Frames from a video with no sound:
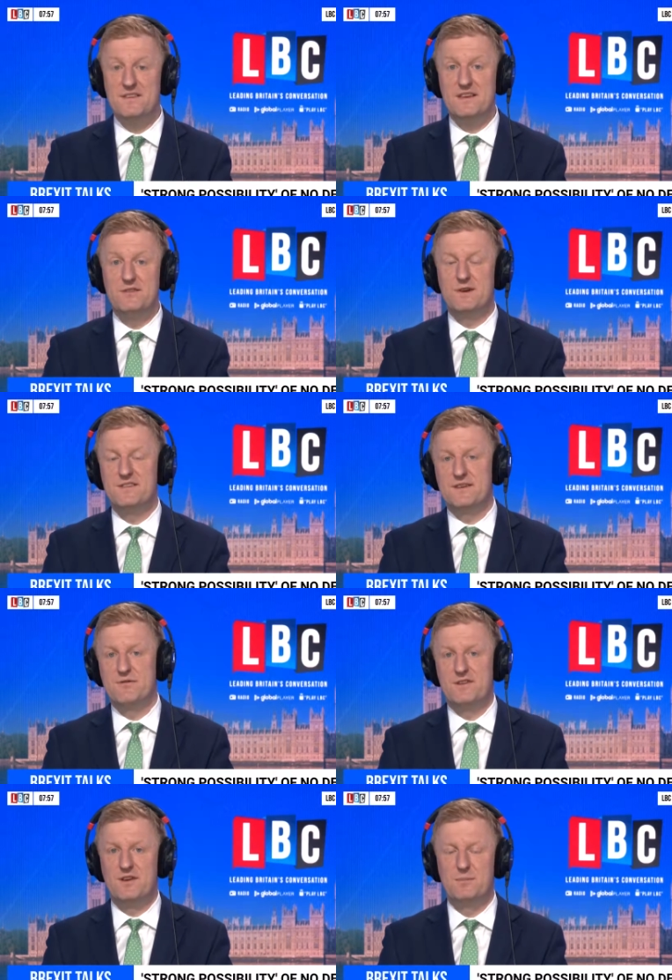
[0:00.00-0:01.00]
It's interesting,
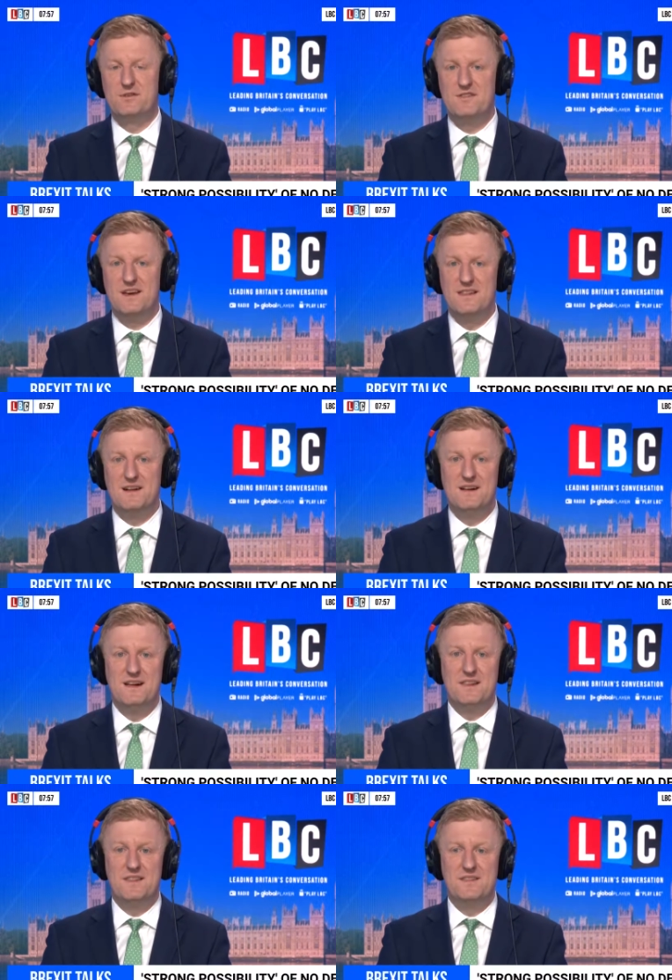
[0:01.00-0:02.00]
for example, today that
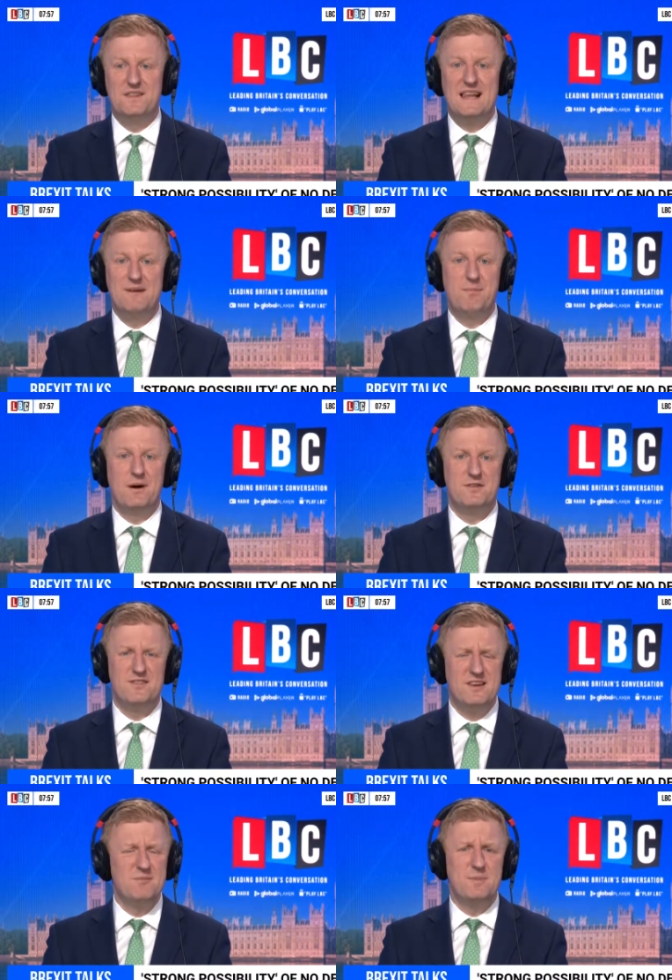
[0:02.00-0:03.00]
the, the Labour Party
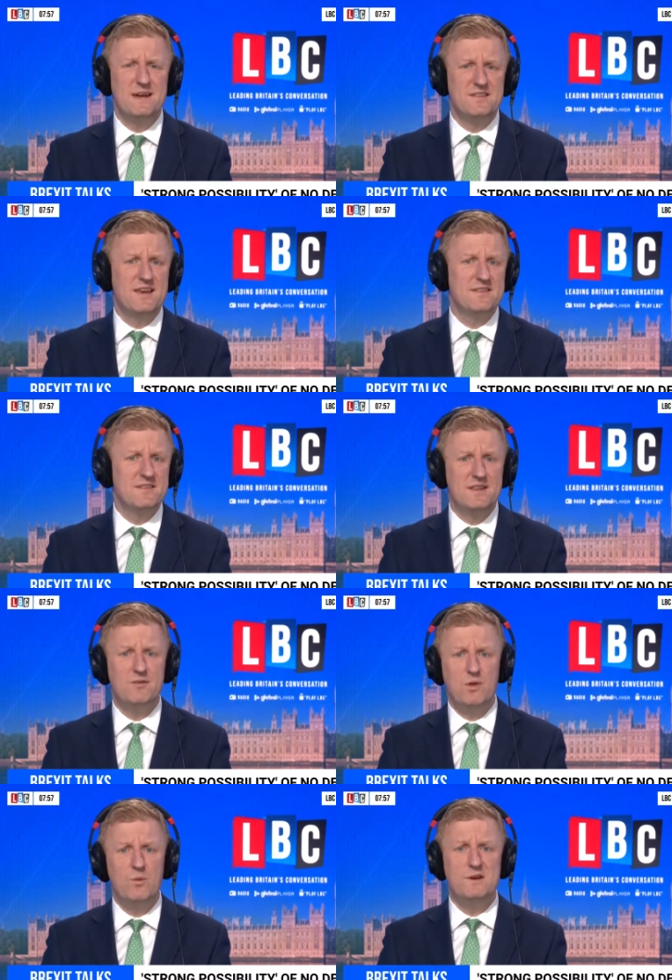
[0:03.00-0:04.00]
seemed to be indicating
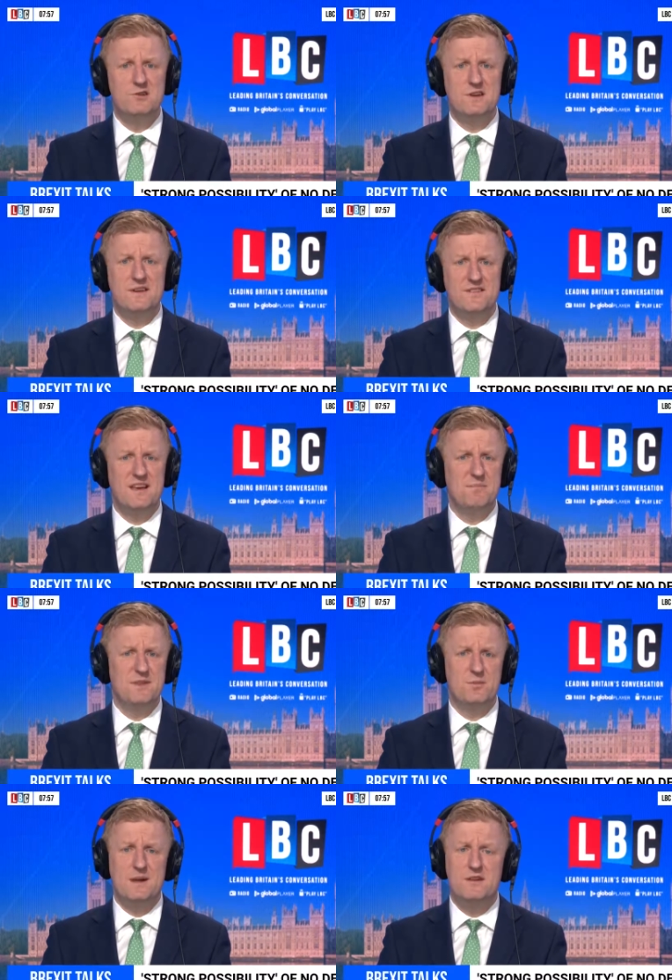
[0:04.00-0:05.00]
that, that we should accept
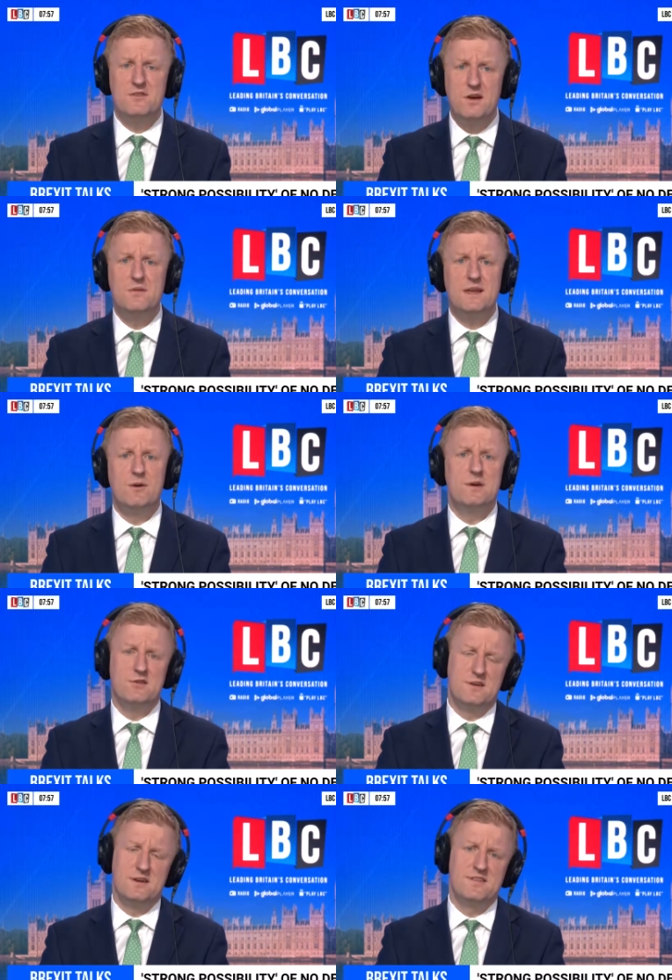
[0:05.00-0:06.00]
this. Well, I don't think we
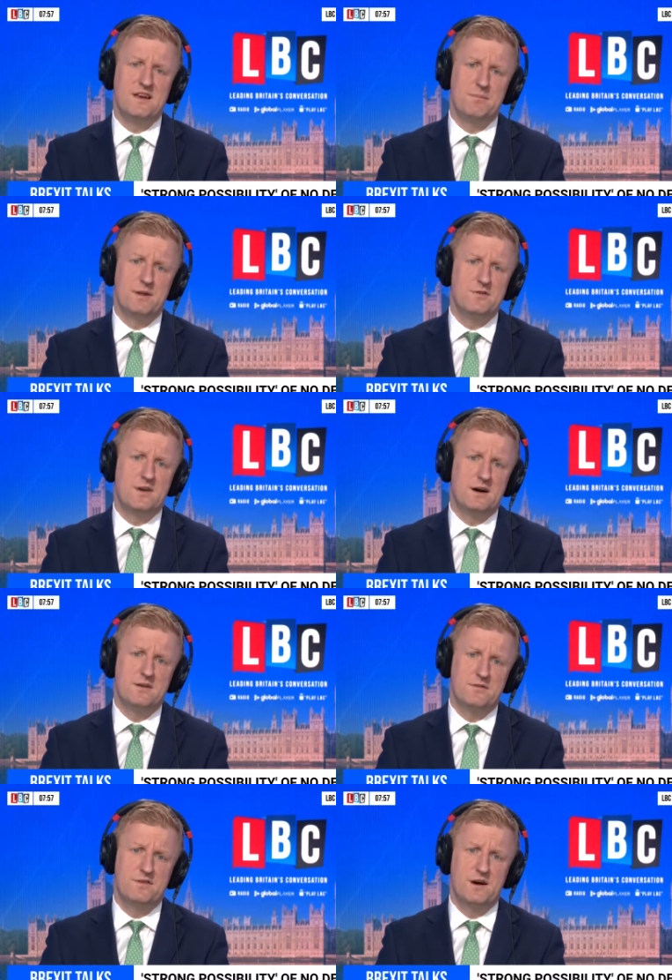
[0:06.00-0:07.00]
should accept those
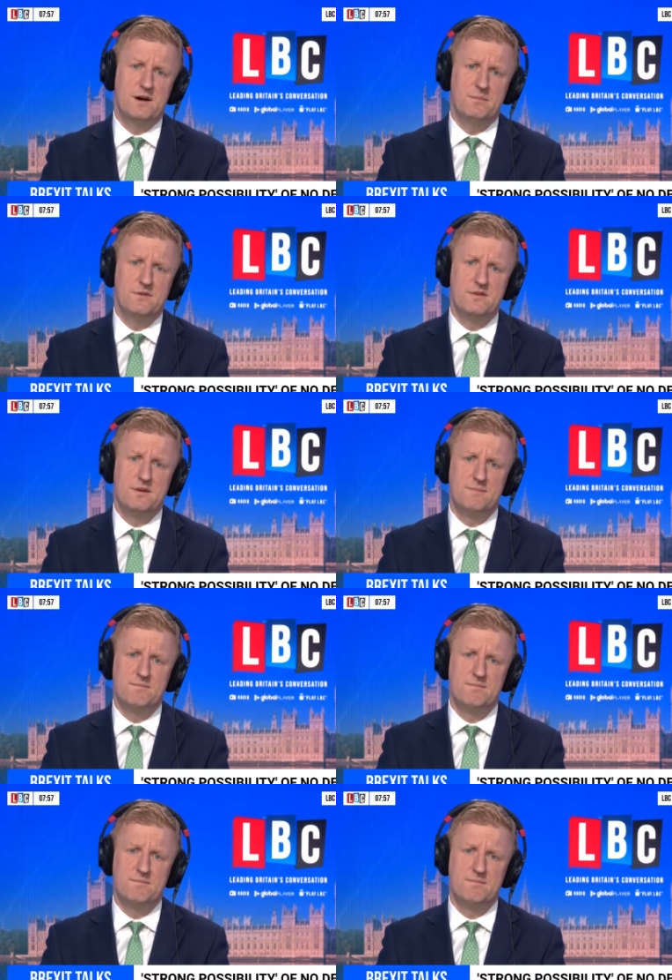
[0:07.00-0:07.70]
kind of terms.